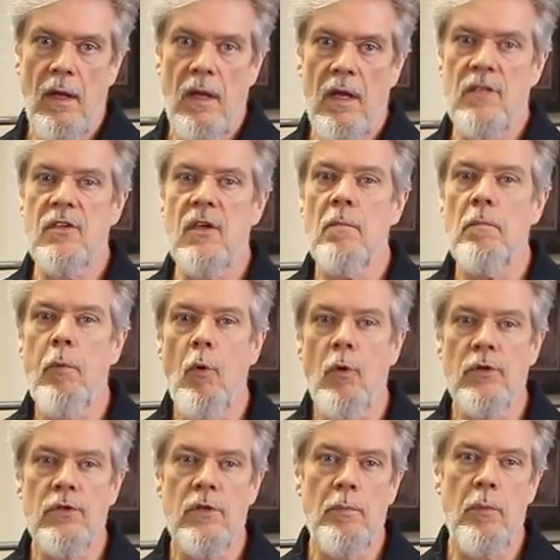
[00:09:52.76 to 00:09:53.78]
It's
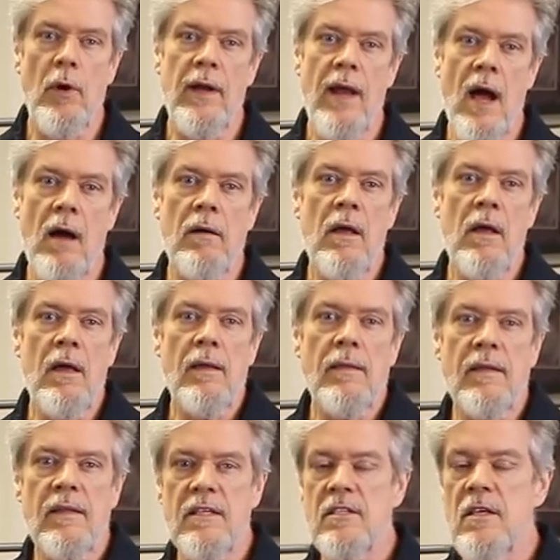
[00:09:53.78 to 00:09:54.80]
important to point out
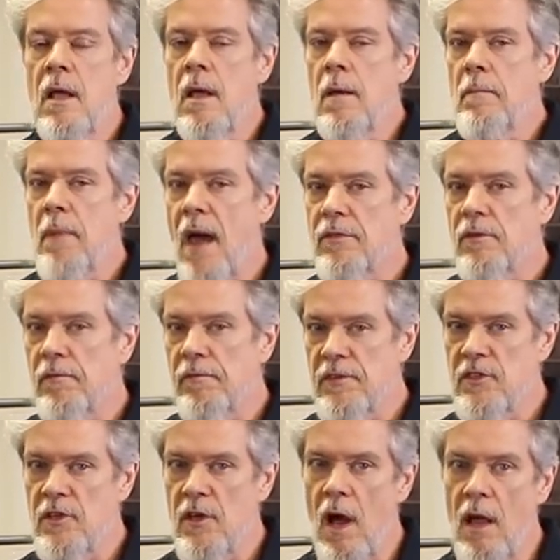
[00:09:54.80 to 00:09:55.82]
that this
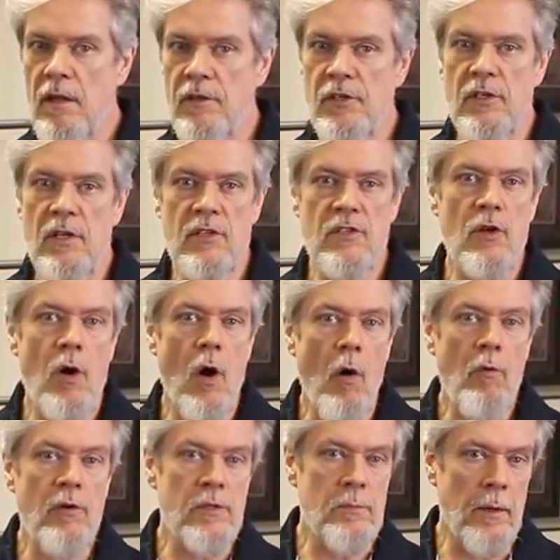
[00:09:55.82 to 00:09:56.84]
pathophysiology doesn't
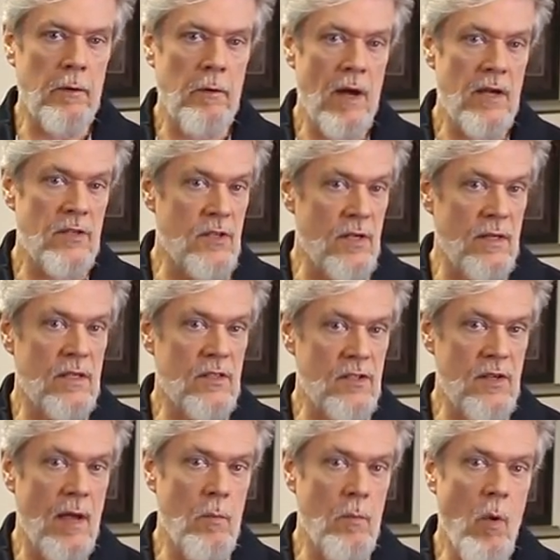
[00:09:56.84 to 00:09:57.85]
always progress in the
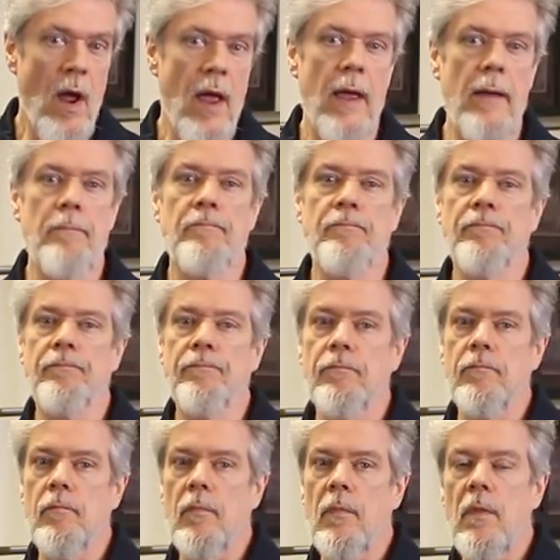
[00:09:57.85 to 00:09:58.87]
same way.
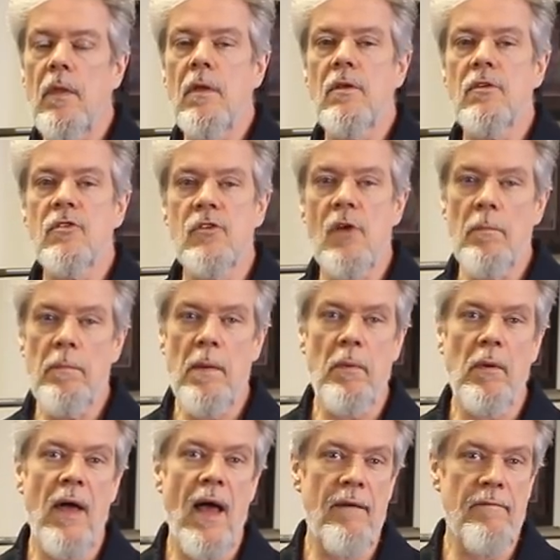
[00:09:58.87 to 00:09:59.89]
Some
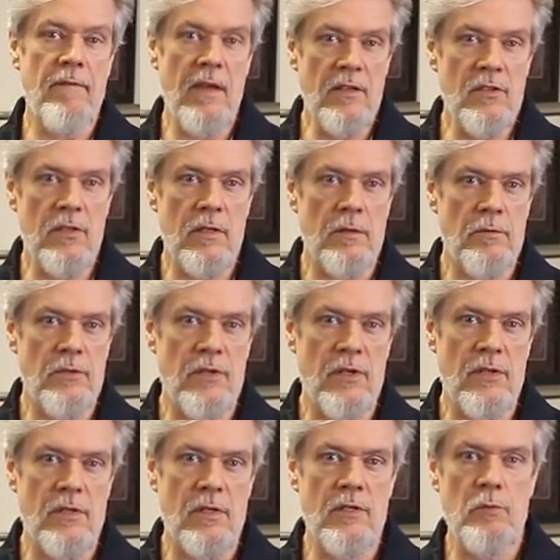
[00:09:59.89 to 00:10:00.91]
people have insulin
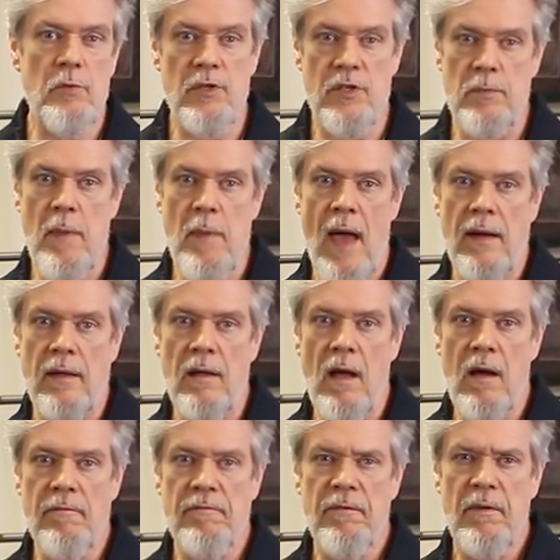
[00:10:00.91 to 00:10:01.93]
resistance, which is bad
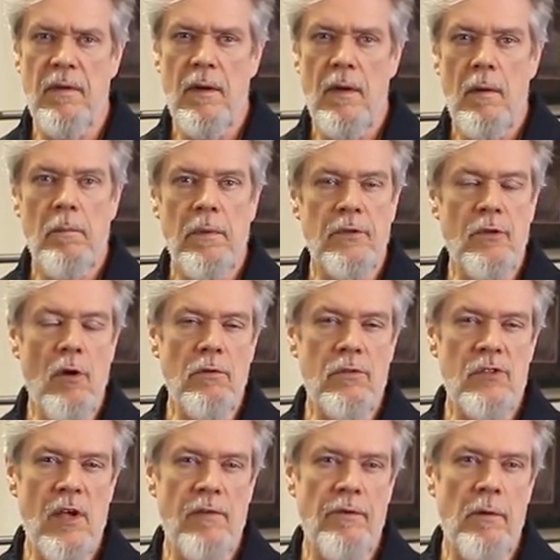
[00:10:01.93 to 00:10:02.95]
enough, but
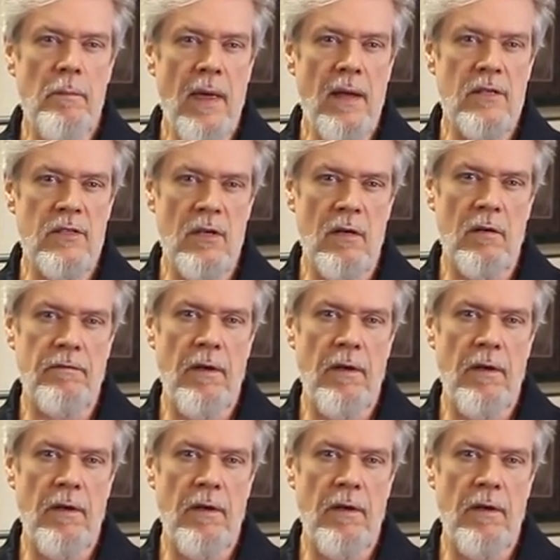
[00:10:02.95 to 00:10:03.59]
don't suffer beta cell